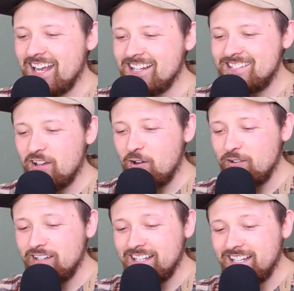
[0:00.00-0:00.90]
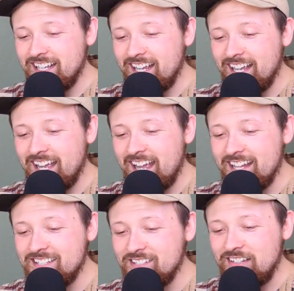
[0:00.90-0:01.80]
And so
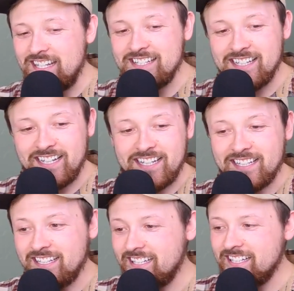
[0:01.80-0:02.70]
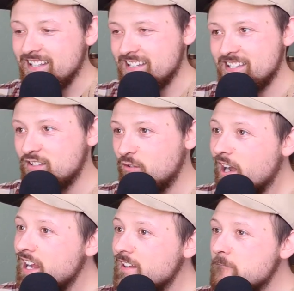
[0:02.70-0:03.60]
he's like, "This is
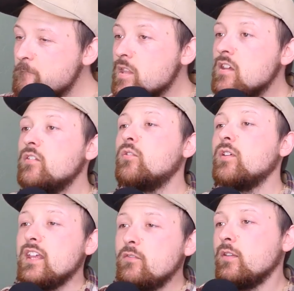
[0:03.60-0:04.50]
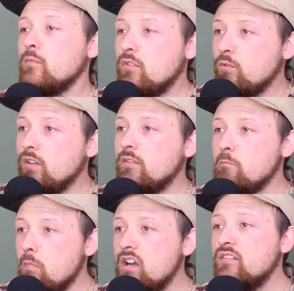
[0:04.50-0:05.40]
great." So he gives them to his
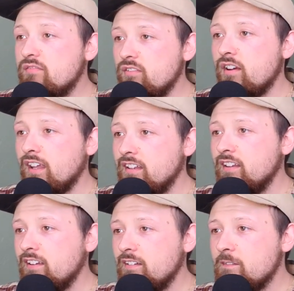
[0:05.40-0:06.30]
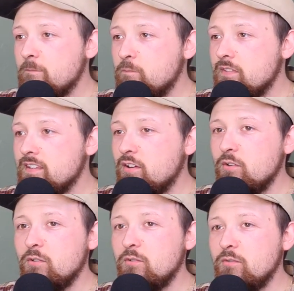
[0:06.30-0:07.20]
monk friend,
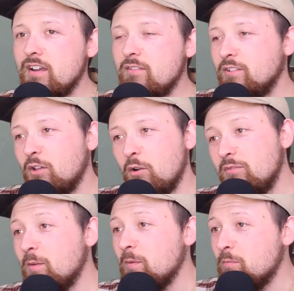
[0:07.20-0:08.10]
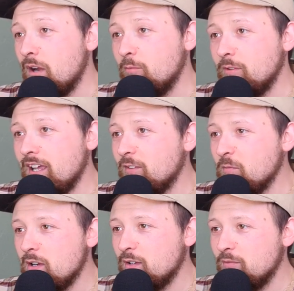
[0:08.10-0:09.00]
who every goat farmer probably has
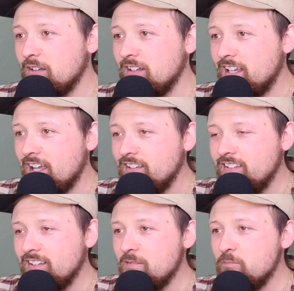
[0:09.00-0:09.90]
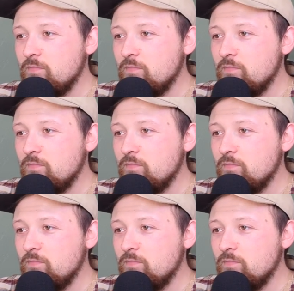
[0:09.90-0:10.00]
a monk friend, I guess.